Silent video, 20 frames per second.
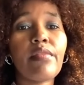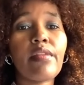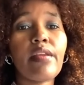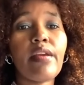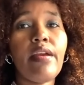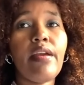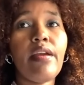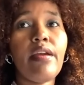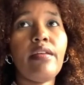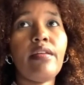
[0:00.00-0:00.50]

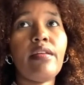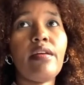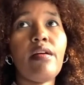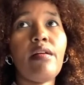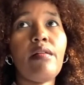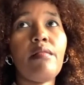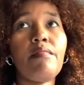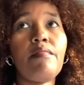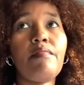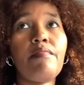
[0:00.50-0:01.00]

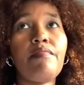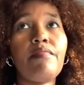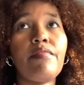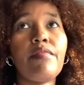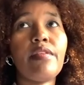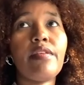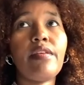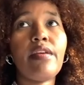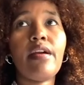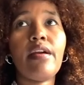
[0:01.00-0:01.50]
and
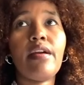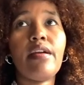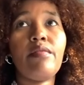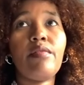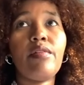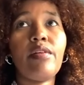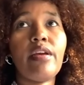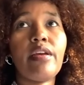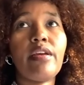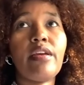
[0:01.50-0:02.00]
yeah, and
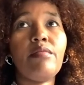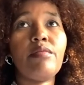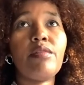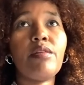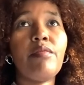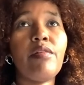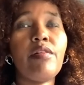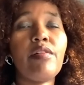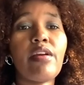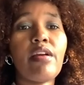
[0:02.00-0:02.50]
when I came to
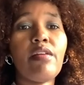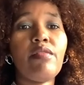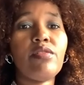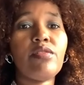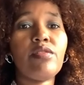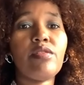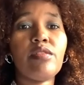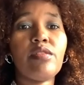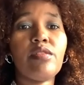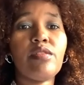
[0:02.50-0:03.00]
America,
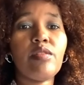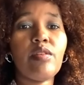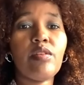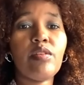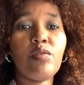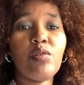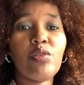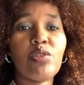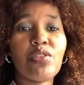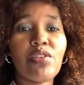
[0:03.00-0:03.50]
it
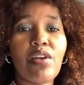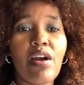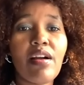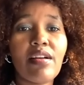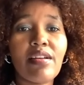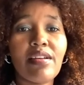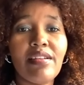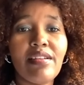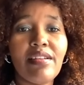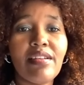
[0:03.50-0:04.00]
was
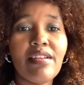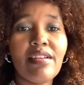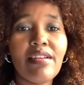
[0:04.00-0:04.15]
shocking,